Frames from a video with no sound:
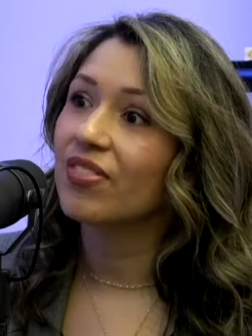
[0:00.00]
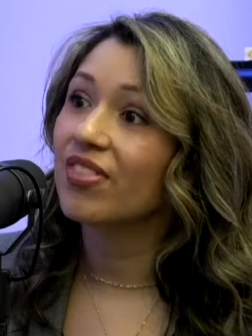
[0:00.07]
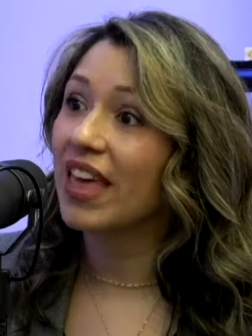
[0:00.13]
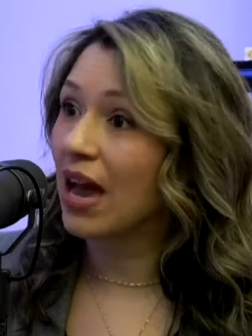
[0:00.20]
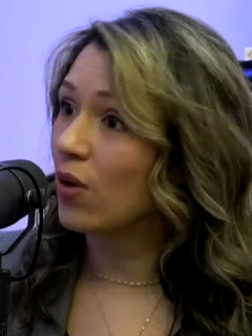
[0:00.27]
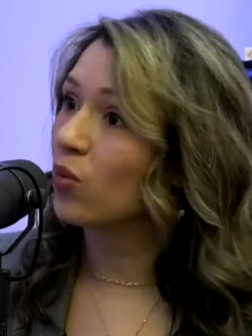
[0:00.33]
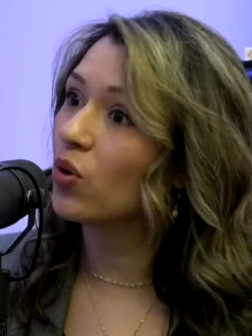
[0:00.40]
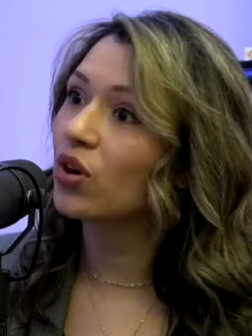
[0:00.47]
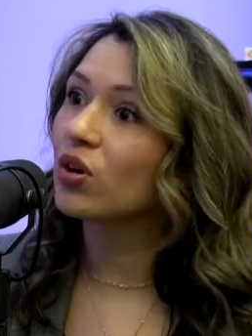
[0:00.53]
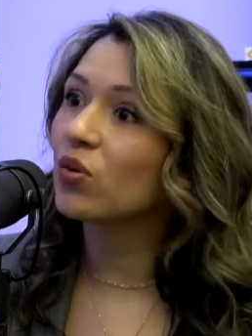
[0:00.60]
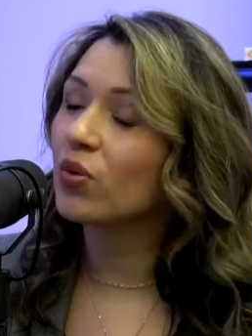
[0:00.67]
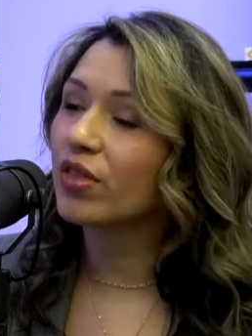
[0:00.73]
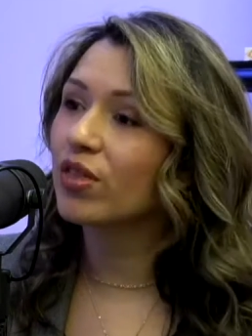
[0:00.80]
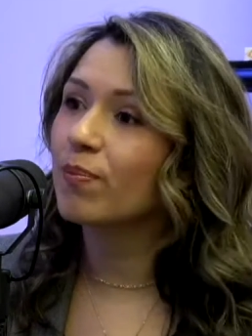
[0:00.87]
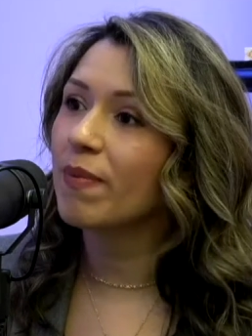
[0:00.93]
that
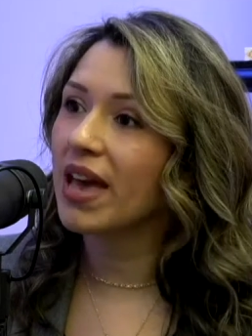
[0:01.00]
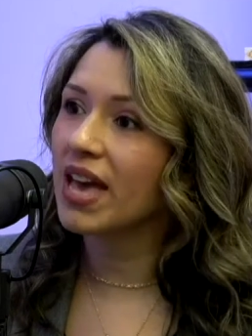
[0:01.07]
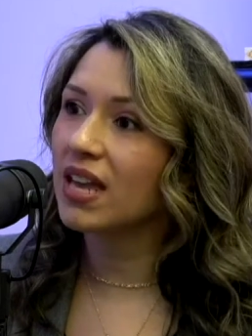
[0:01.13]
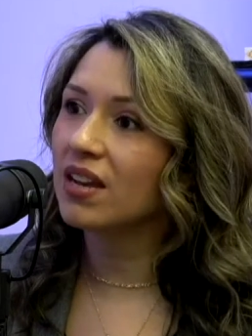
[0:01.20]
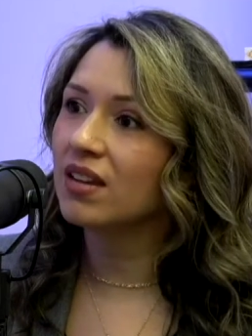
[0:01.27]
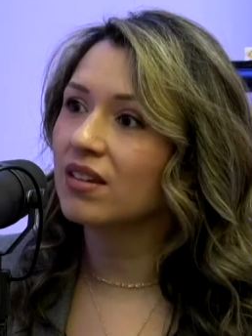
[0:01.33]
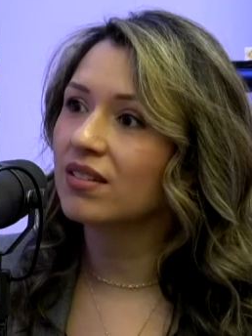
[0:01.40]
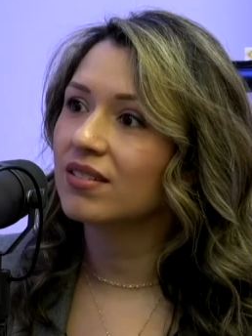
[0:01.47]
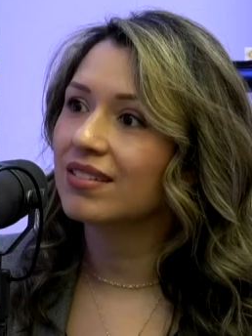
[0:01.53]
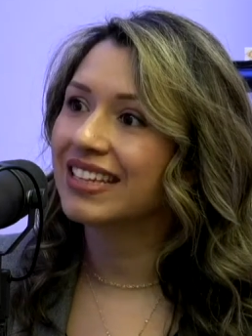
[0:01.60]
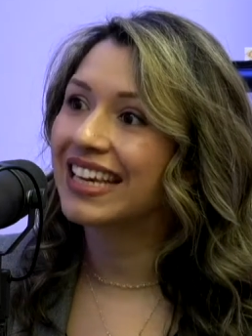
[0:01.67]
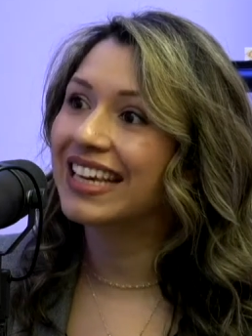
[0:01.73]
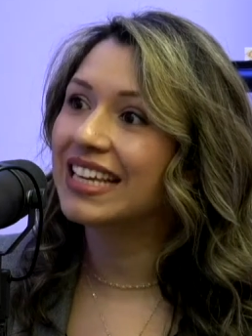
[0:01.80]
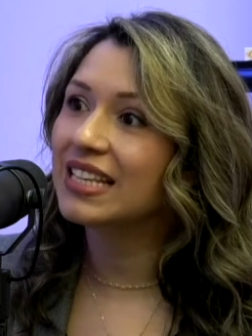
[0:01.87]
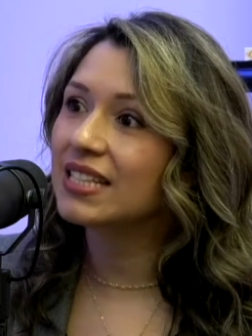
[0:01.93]
work with men
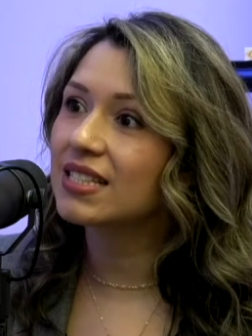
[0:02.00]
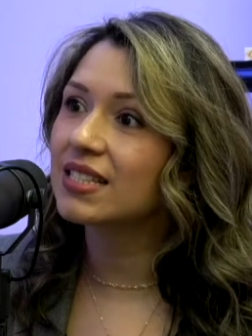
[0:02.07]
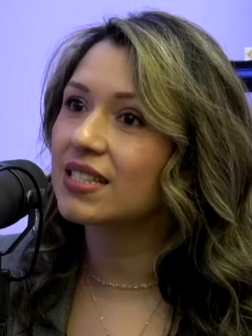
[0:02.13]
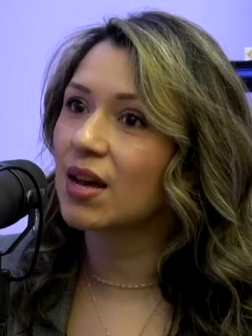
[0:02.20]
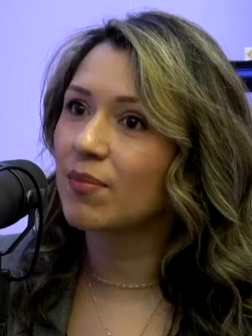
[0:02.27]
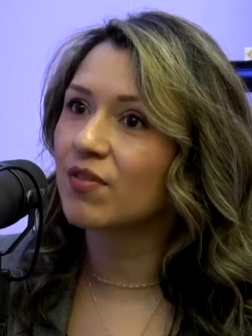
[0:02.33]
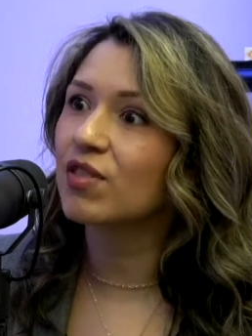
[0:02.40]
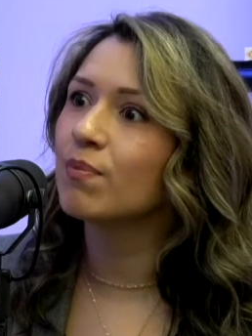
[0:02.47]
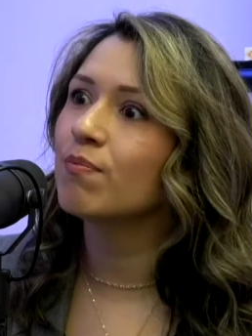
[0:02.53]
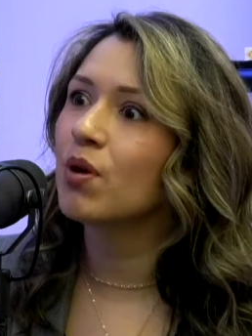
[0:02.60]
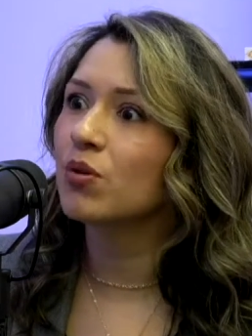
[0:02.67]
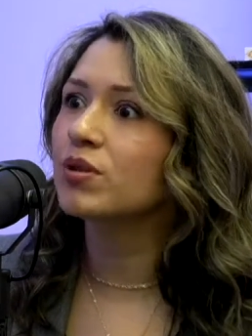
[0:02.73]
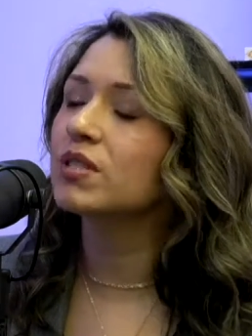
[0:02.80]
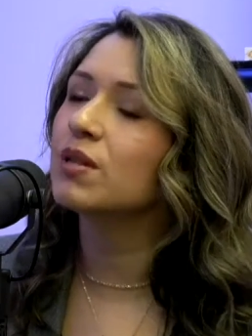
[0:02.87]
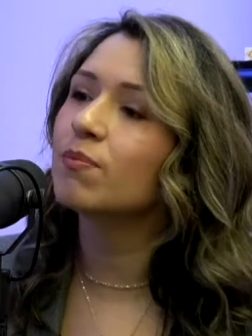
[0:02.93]
is some of the
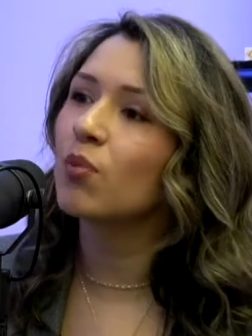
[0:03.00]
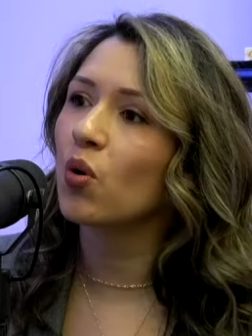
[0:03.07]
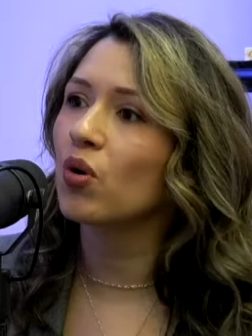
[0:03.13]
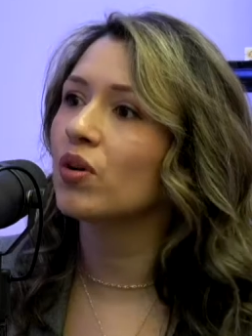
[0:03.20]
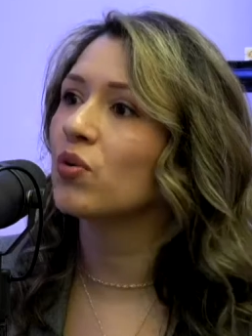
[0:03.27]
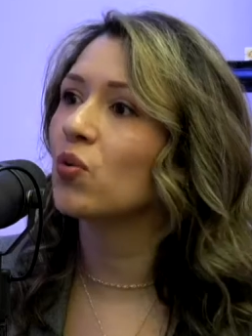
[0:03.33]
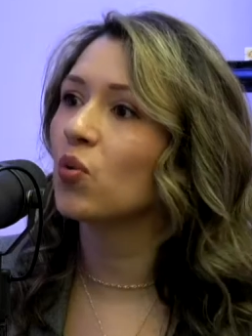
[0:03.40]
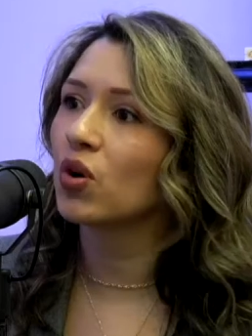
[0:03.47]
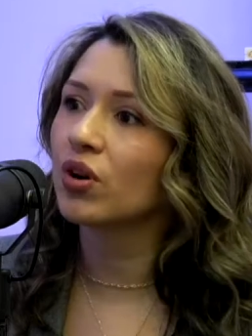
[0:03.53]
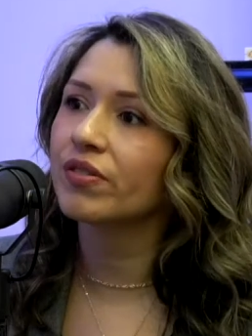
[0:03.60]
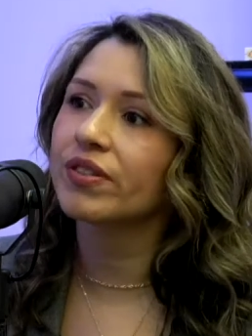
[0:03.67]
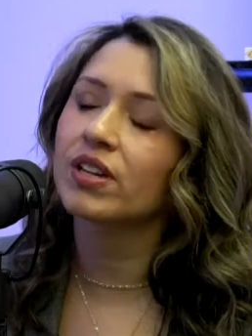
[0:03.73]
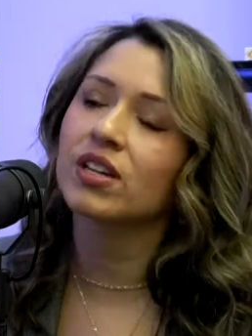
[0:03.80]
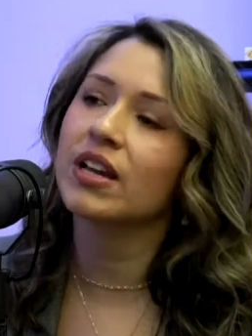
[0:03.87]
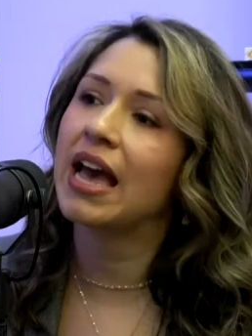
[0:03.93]
most important
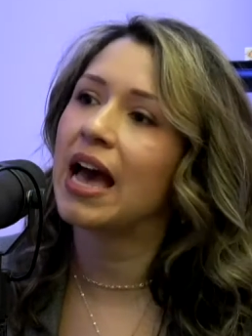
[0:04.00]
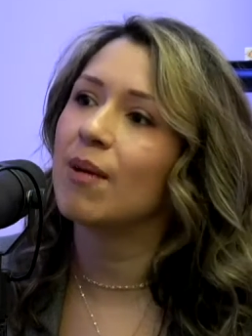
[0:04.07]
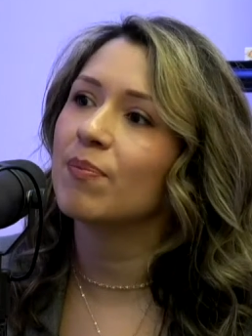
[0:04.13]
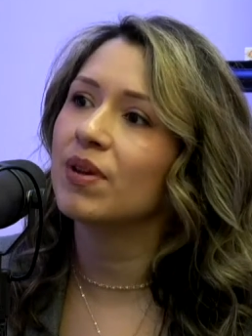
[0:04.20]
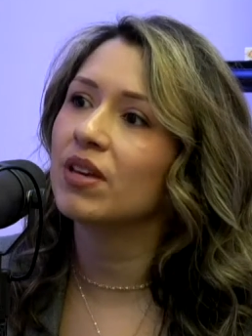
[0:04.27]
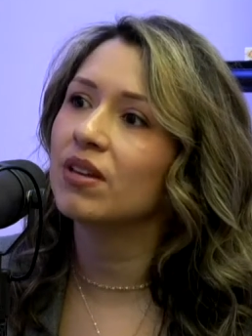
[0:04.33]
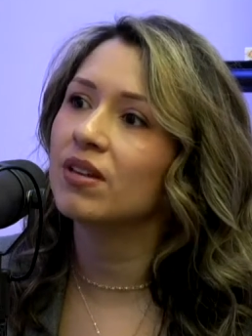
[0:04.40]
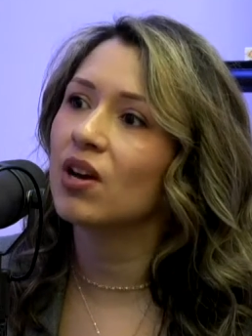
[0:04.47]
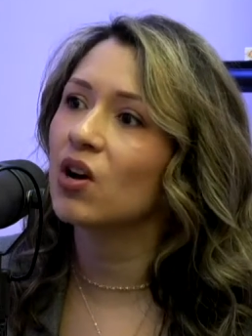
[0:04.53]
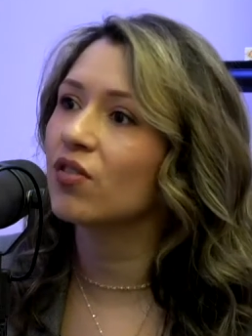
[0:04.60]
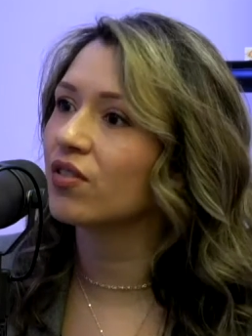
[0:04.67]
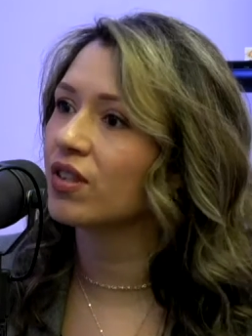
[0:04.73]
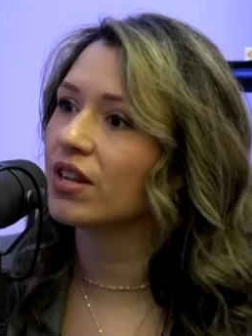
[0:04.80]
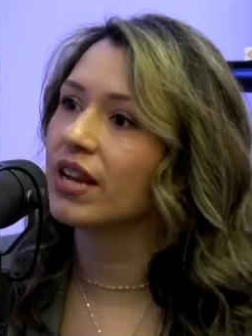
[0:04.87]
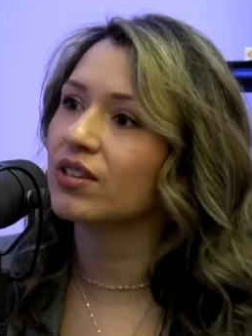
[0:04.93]
work that could happen
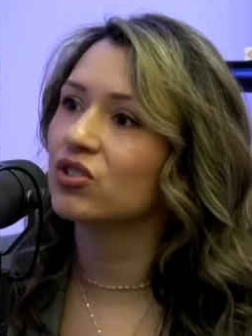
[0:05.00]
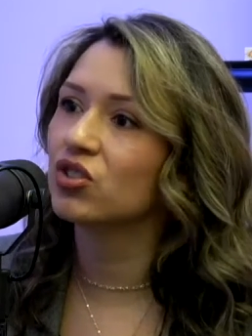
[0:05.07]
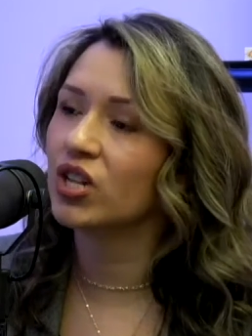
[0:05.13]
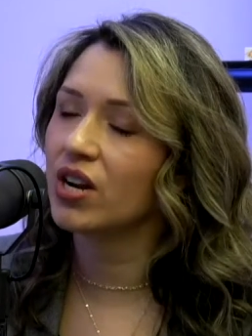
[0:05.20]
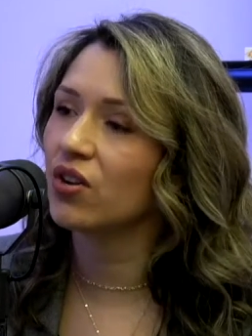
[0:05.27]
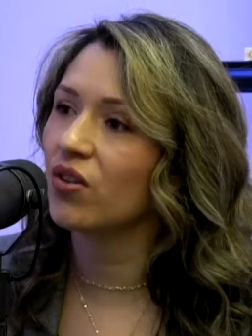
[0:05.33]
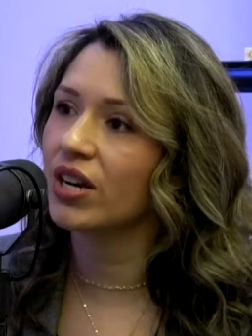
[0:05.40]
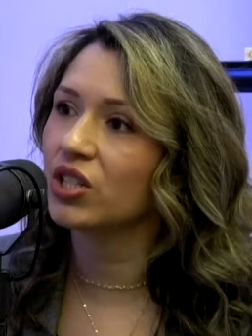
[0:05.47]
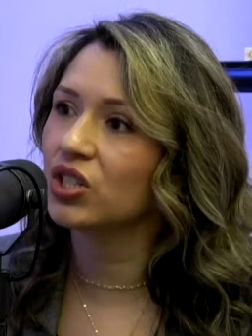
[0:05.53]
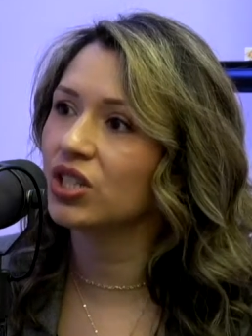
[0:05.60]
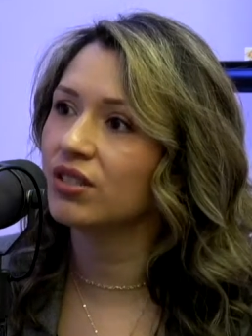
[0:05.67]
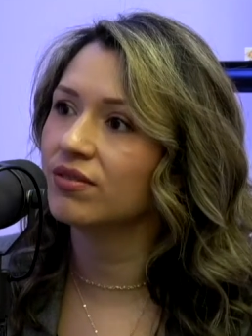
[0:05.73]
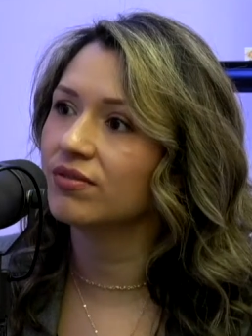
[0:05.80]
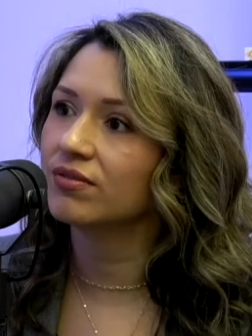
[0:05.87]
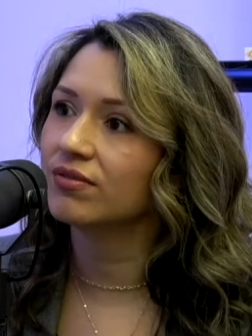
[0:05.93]
over the next
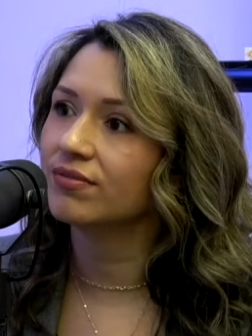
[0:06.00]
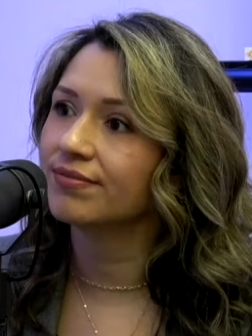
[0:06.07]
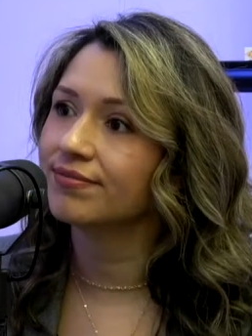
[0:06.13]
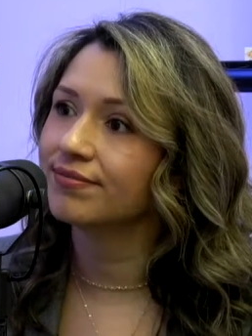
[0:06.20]
generation.